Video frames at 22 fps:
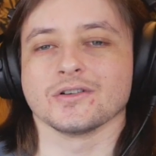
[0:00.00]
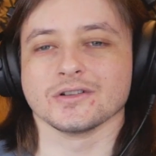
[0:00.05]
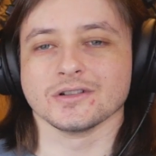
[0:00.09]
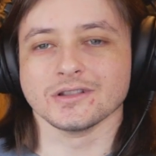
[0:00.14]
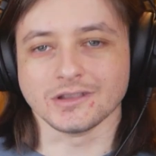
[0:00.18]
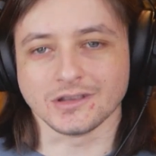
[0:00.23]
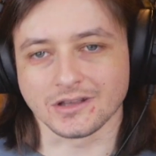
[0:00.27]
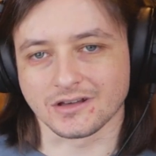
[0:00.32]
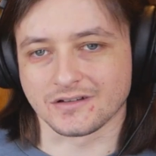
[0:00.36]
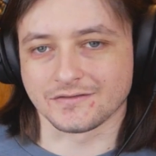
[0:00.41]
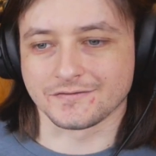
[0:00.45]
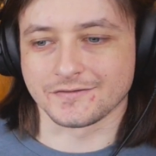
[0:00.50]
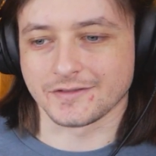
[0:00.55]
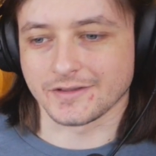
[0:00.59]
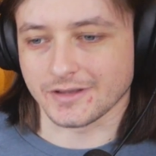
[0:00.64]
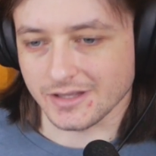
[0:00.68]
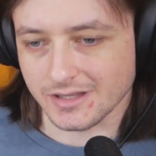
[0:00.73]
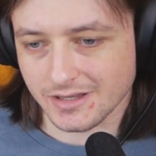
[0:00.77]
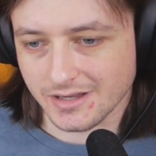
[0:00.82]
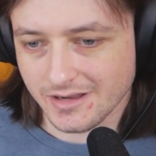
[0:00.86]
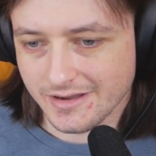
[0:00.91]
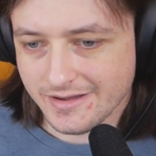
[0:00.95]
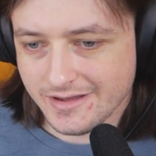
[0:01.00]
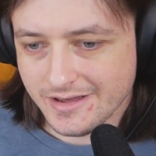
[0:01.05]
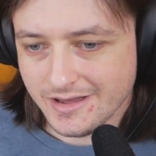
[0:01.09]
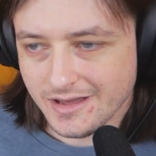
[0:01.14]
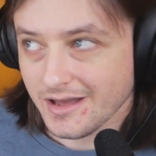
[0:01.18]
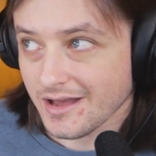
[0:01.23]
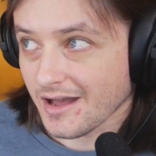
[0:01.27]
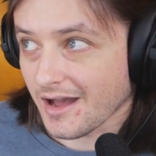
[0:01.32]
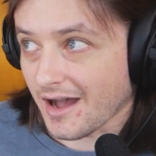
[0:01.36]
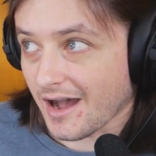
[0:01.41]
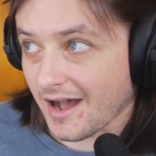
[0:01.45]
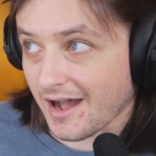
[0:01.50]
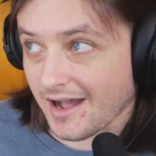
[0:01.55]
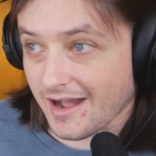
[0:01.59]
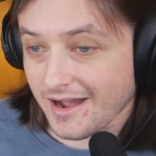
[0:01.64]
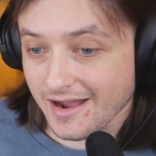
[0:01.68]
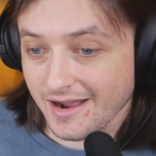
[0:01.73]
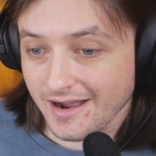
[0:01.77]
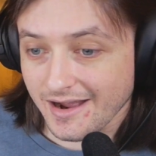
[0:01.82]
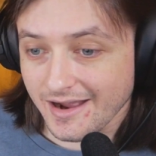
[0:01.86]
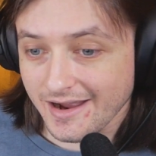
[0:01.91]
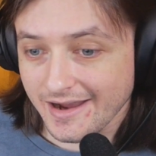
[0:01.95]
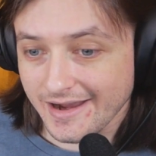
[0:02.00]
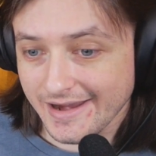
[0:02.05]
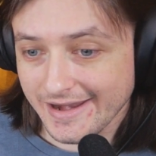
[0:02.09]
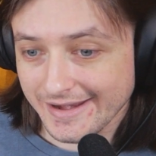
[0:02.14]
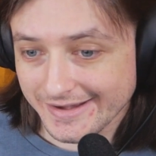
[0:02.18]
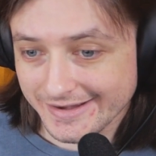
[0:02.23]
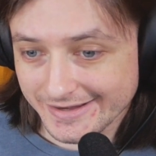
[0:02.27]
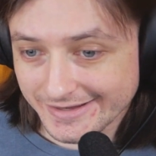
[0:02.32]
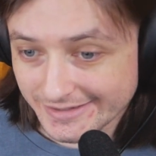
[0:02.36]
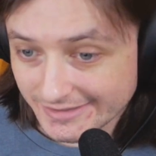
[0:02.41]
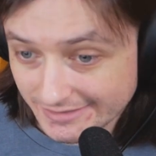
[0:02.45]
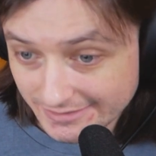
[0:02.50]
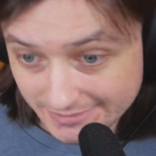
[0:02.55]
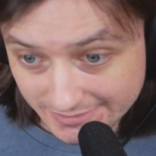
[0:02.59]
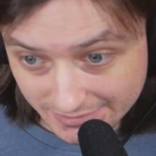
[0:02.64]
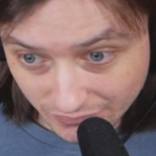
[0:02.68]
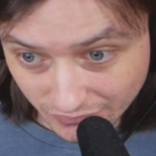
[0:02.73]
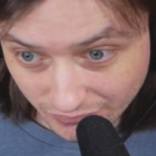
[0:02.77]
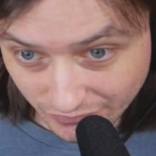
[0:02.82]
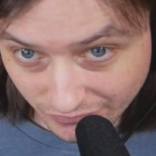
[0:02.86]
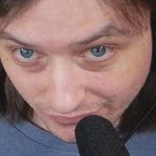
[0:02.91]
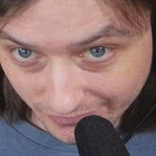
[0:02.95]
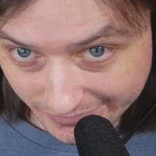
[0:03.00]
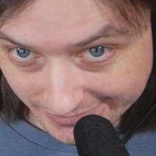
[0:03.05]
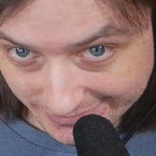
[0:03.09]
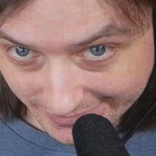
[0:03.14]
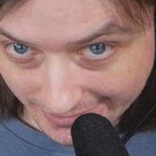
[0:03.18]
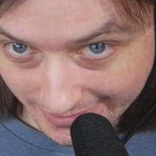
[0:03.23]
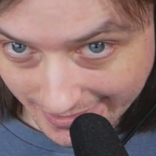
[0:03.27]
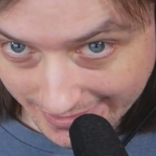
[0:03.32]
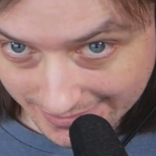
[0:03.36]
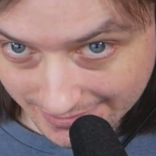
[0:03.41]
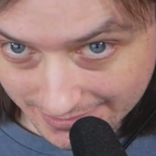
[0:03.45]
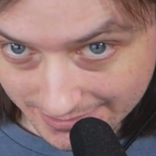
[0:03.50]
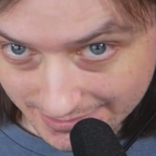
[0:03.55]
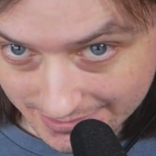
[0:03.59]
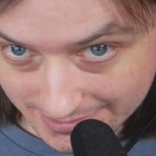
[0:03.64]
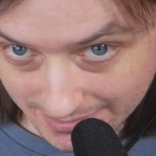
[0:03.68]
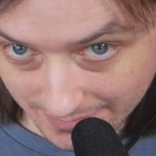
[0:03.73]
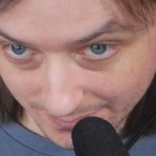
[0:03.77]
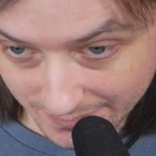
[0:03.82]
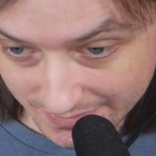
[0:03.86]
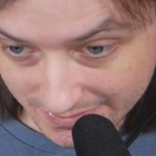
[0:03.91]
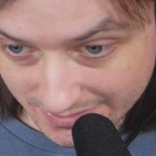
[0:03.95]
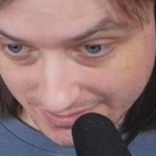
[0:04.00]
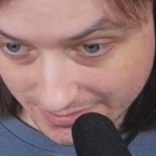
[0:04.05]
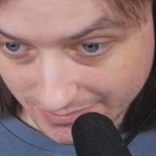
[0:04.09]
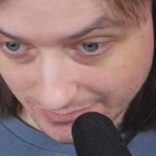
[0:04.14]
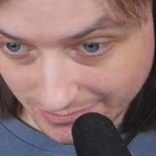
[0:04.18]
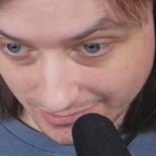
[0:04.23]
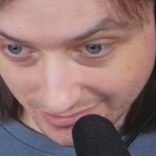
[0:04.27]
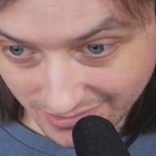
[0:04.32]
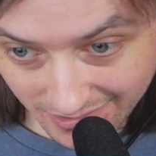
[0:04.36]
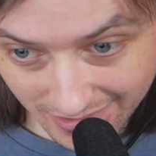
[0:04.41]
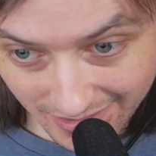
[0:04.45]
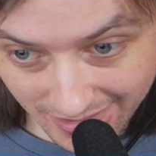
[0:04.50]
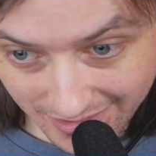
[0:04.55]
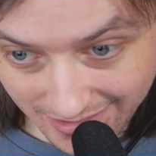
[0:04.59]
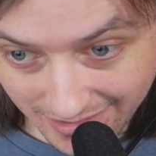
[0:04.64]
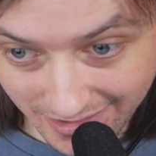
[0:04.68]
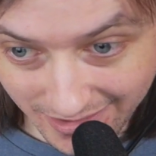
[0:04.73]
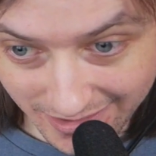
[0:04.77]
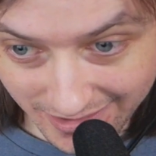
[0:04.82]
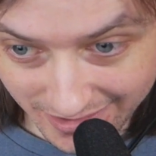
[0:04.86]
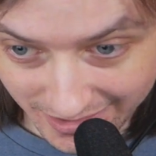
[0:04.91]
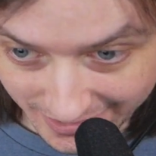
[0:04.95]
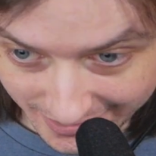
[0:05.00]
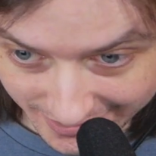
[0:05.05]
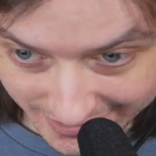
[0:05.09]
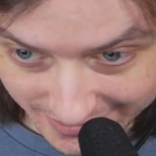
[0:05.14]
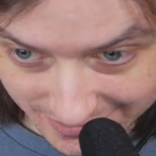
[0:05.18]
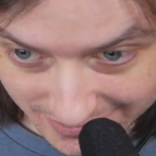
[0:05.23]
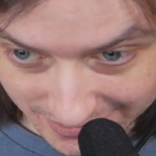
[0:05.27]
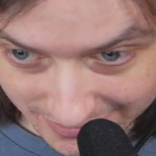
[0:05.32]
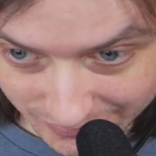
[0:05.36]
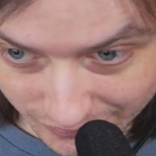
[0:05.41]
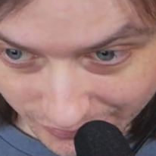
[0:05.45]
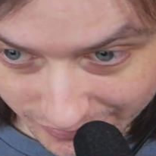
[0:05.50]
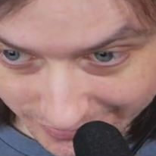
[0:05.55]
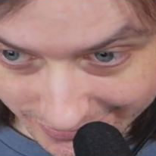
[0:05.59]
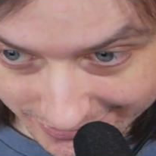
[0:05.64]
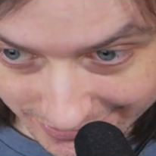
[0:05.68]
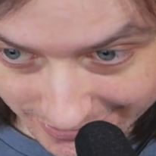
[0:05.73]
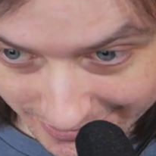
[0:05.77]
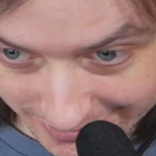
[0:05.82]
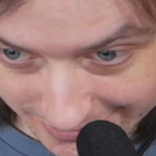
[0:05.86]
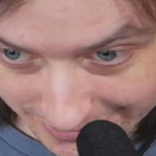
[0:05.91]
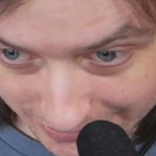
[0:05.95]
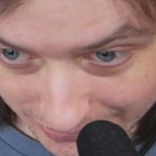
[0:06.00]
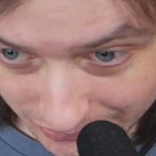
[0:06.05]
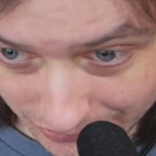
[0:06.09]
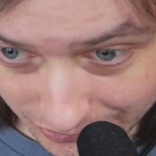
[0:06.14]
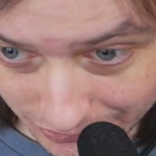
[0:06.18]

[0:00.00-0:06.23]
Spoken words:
Lovely. I really like this episode a lot. I really like it a